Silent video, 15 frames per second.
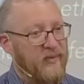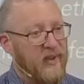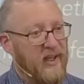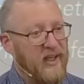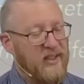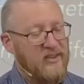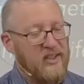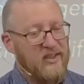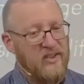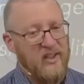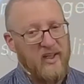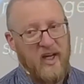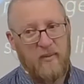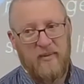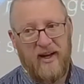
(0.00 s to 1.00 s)
So this doesn't
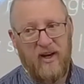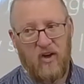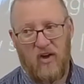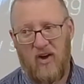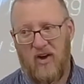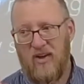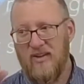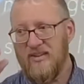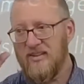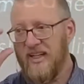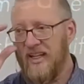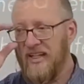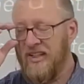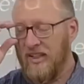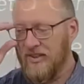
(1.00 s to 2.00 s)
come out of law, and
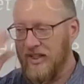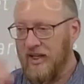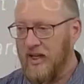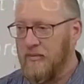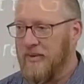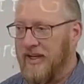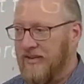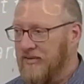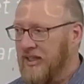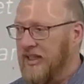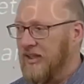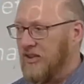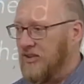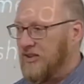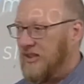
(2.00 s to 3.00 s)
it doesn't come out of
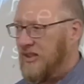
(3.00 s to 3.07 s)
guilt.